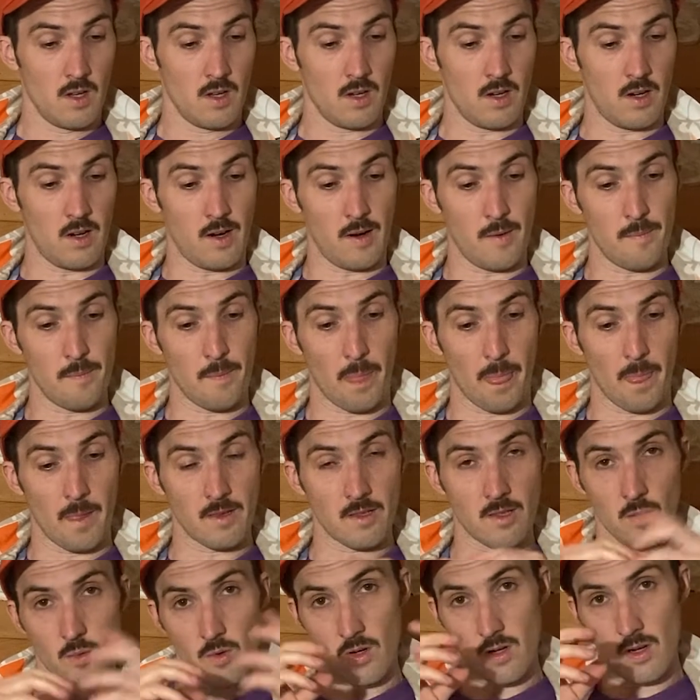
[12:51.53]

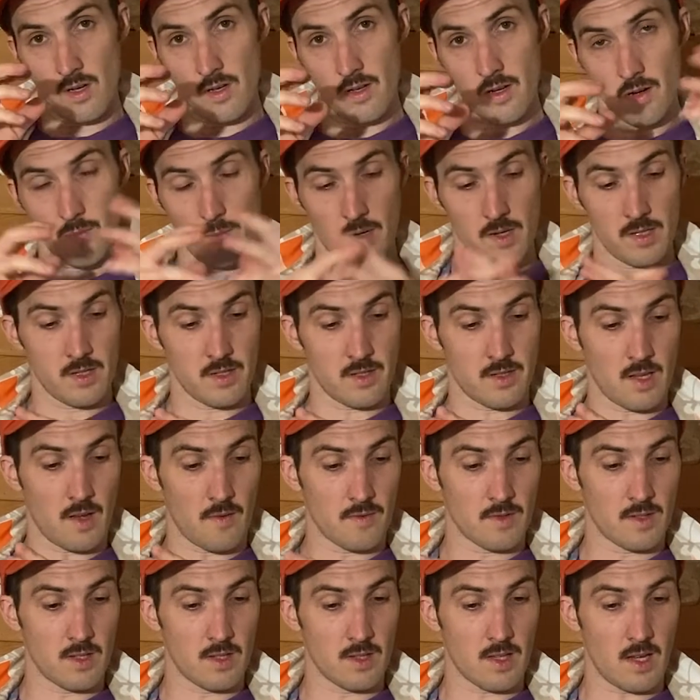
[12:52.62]
So we're calling our budget
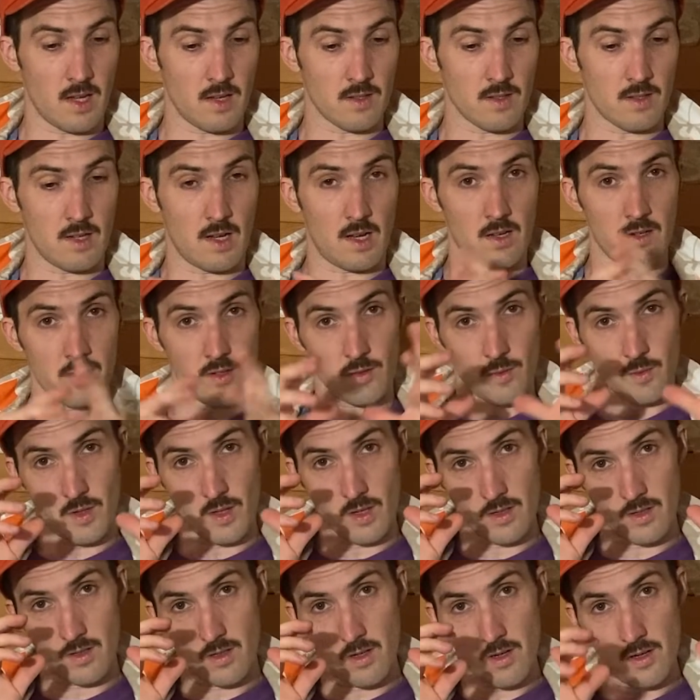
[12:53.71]
$17,000. With the
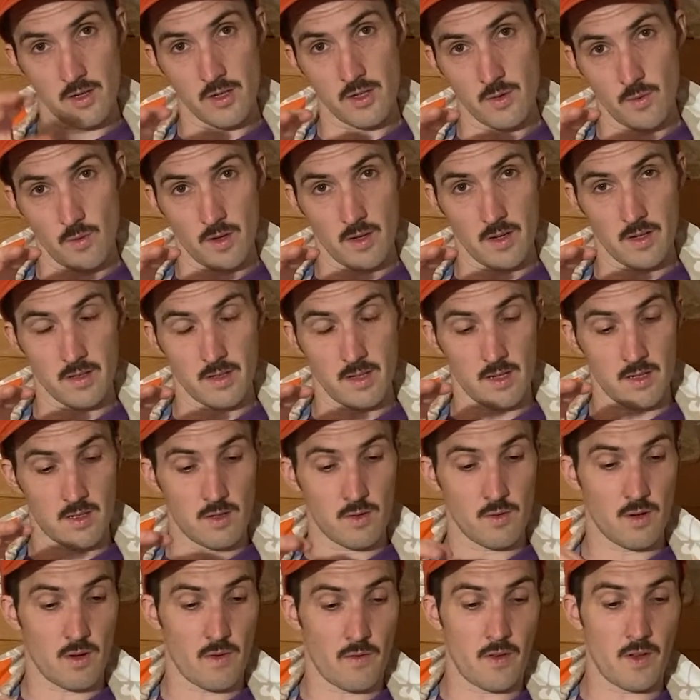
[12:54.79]
Excursion, we're going to say
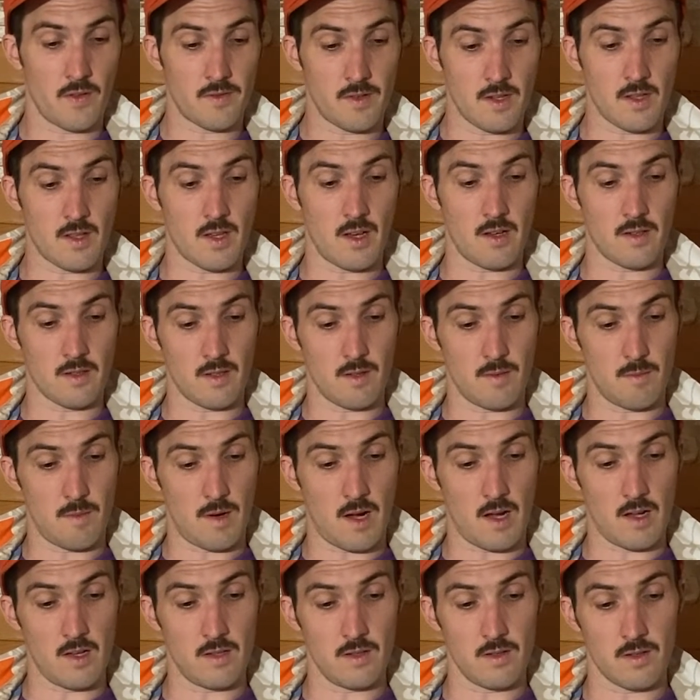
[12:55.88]
250,000
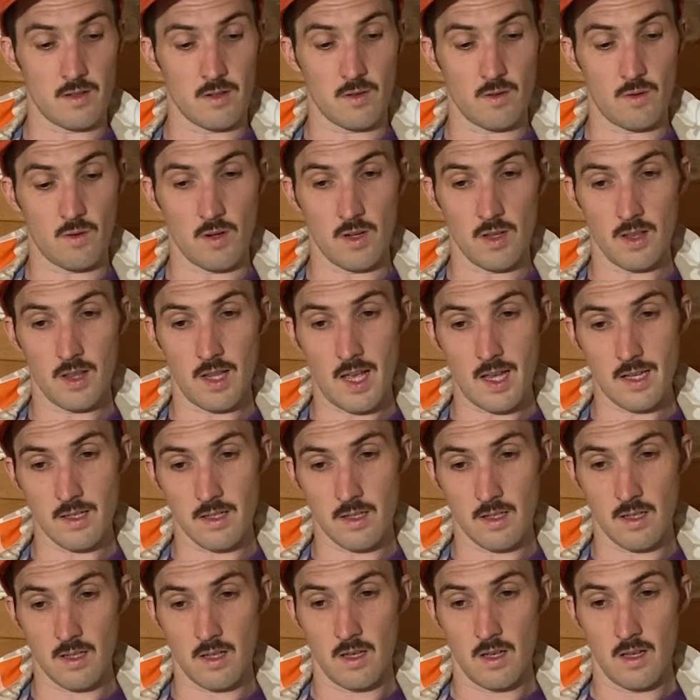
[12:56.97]
miles or
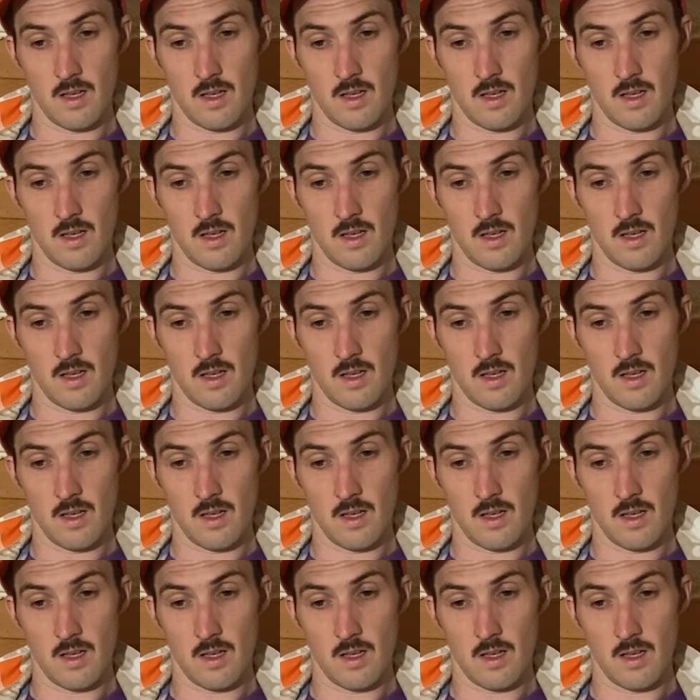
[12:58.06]
less.